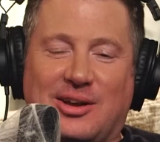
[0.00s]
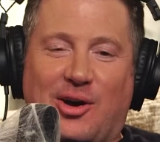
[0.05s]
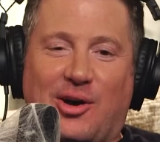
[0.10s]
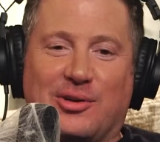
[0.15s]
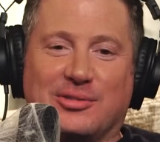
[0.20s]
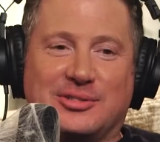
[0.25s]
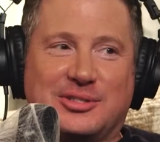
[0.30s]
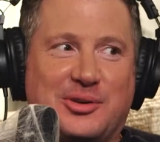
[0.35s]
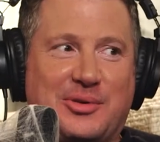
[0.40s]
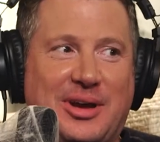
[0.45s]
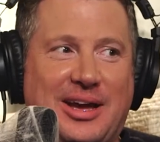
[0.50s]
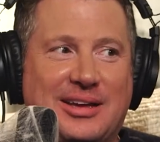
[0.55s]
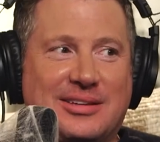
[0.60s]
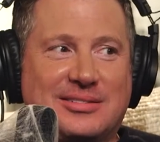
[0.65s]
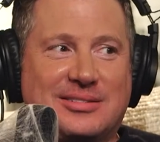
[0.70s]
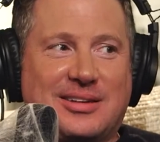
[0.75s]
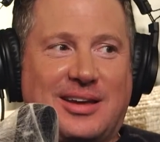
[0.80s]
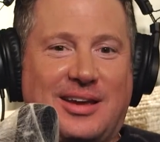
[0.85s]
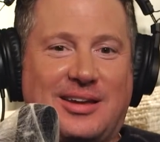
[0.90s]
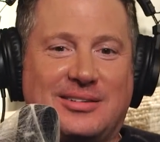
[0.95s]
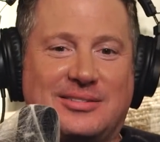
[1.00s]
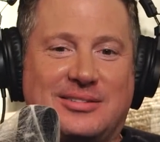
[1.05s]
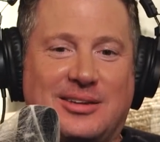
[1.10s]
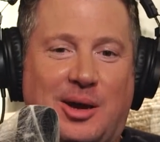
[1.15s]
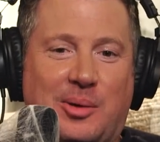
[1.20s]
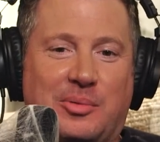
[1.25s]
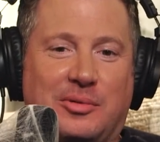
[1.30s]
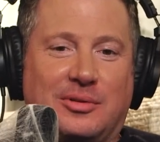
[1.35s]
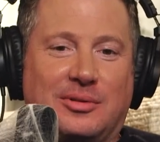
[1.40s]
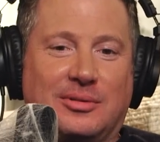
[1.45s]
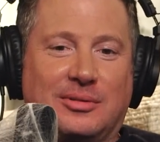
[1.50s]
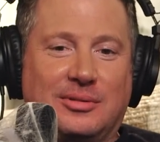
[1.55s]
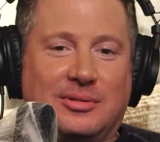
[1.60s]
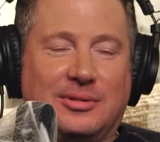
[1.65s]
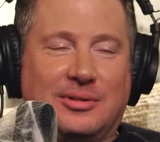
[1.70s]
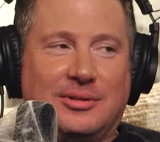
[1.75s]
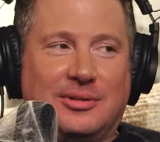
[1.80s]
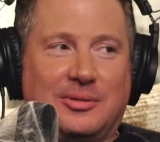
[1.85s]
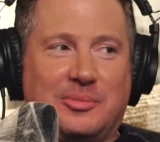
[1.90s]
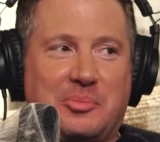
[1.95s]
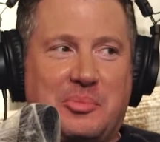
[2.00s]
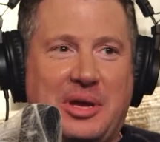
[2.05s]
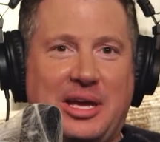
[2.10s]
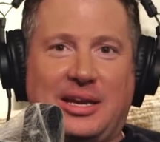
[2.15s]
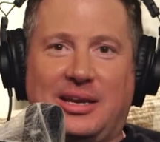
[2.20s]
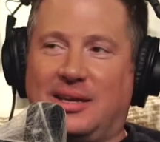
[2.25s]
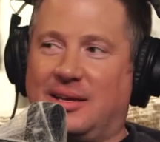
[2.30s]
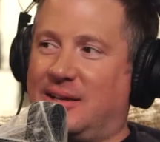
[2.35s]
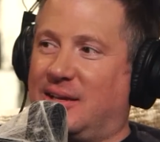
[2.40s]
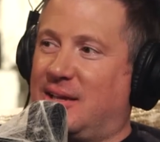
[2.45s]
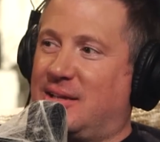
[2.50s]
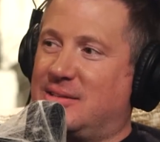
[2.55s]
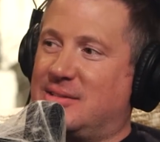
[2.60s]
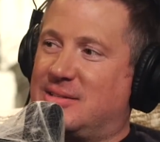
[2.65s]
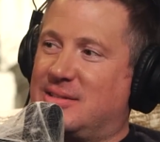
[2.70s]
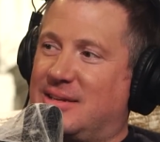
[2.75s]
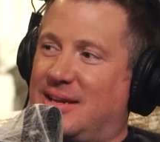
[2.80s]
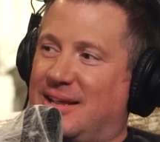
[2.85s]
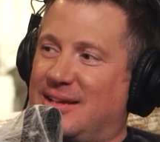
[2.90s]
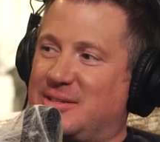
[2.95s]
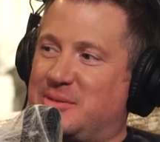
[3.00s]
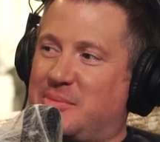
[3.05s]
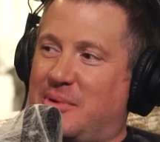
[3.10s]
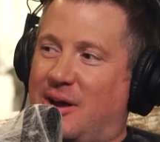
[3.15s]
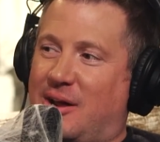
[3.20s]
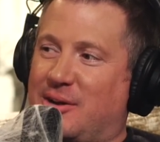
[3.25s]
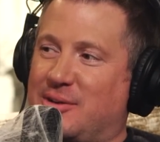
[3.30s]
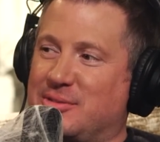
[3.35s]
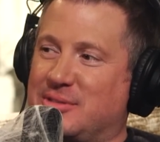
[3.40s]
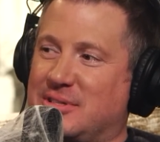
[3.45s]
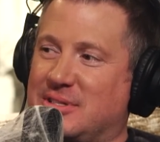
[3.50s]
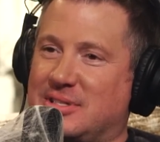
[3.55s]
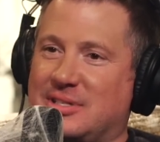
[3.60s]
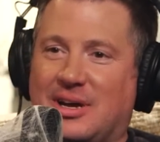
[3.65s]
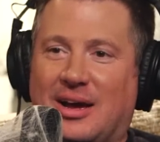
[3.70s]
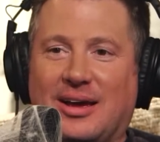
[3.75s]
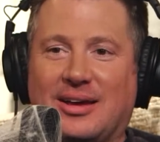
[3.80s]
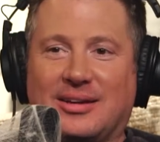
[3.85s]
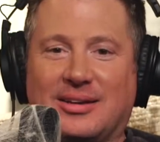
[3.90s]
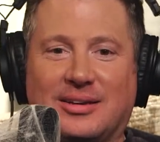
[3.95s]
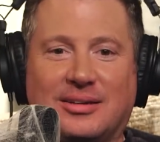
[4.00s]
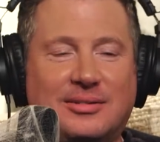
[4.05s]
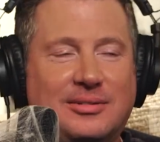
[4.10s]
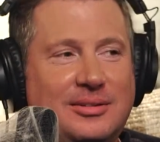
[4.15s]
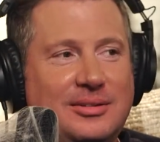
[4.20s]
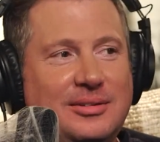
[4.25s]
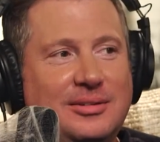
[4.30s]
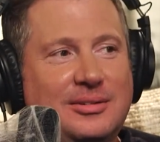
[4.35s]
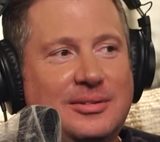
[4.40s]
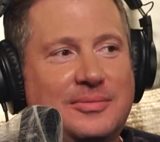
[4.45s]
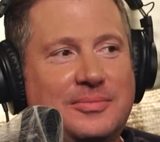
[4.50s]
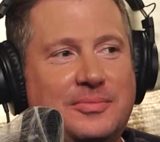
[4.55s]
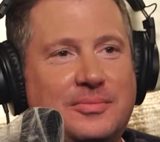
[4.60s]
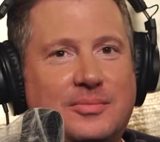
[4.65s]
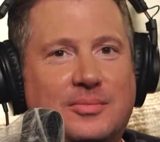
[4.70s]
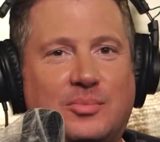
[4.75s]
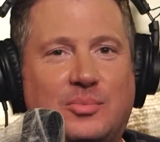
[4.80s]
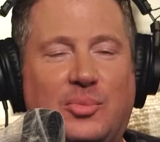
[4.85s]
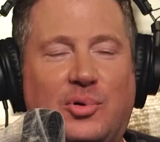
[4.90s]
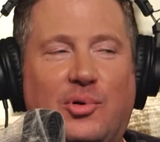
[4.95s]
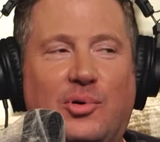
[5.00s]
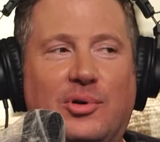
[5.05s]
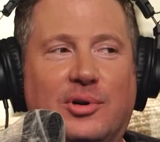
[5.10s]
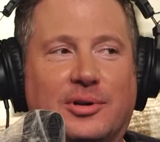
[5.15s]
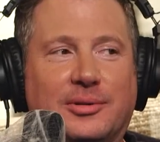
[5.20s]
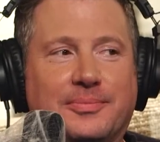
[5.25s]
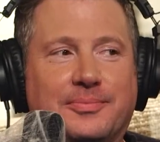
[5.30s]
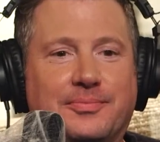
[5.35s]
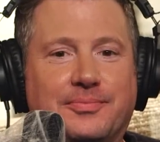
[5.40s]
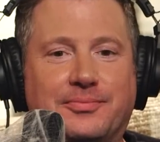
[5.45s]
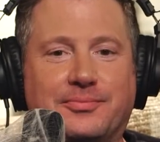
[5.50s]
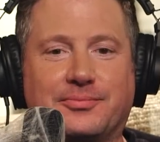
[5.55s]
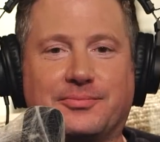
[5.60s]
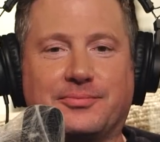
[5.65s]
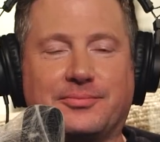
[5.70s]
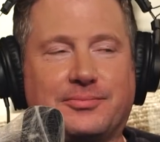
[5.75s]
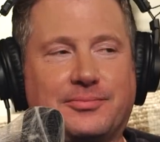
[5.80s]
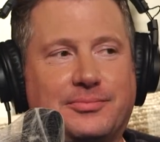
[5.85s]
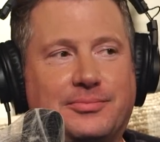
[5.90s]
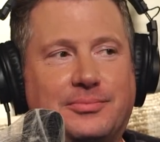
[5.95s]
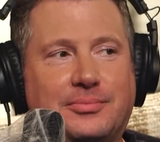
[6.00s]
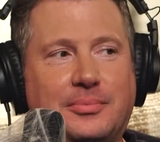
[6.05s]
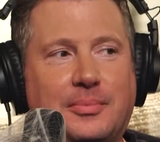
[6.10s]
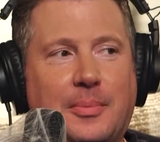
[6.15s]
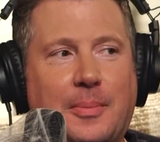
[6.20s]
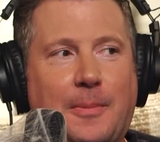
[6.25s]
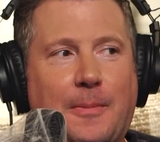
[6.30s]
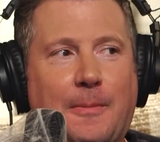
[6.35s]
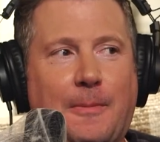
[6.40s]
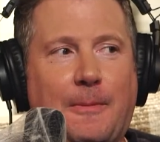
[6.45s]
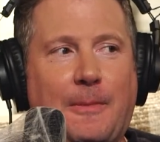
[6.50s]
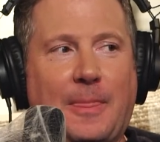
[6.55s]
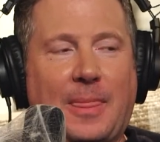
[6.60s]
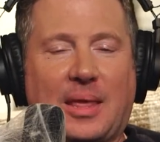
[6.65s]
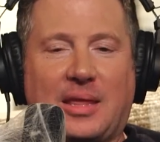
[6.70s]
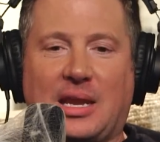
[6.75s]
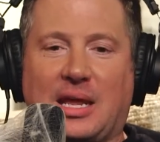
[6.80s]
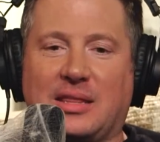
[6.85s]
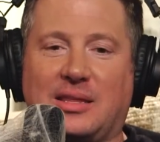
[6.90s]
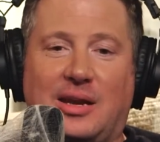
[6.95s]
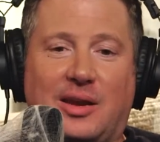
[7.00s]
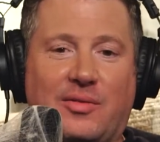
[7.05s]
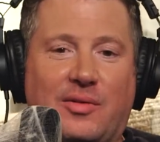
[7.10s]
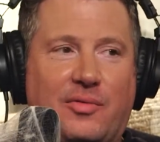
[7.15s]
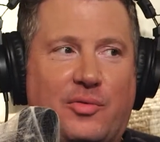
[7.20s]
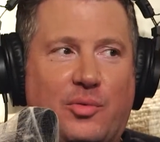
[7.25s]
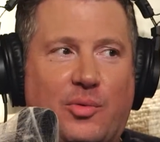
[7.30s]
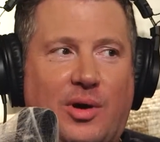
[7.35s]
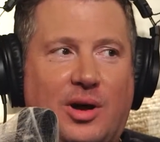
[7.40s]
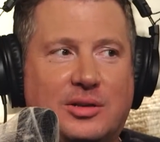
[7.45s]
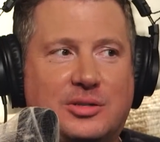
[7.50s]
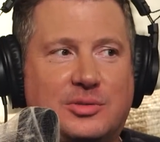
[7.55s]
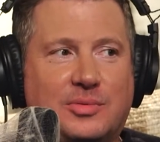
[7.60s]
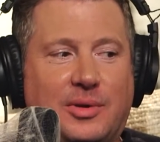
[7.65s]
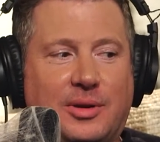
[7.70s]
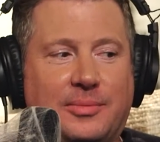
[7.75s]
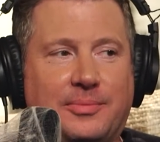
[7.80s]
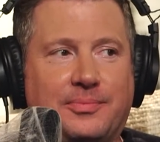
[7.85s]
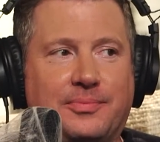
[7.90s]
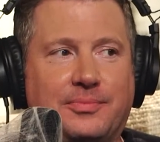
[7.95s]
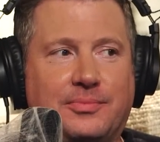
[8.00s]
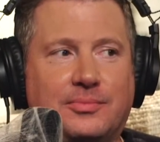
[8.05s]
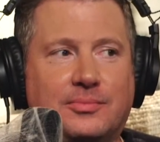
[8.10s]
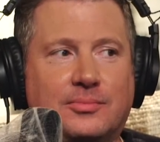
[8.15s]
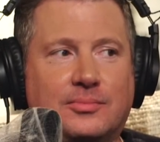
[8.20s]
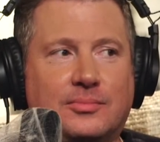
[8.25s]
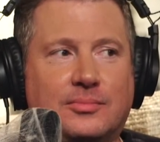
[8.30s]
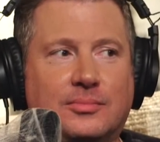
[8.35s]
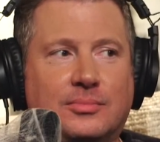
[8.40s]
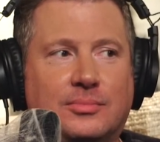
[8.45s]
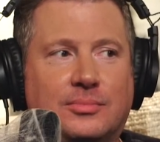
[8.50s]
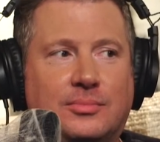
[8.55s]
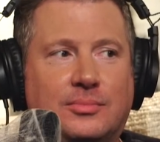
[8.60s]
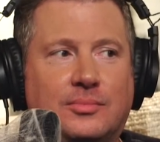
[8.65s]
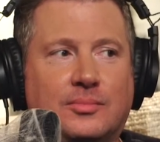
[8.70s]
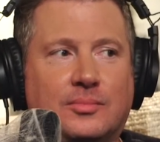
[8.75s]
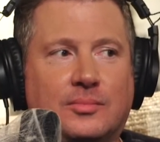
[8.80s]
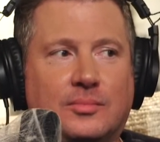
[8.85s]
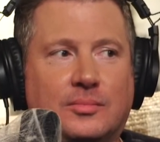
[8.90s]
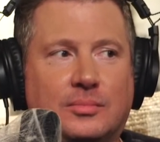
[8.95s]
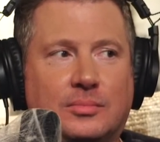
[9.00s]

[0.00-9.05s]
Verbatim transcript: also has a double meaning in today's modern society. Oh. Porn. Not that I've ever watched one. Yeah, I've never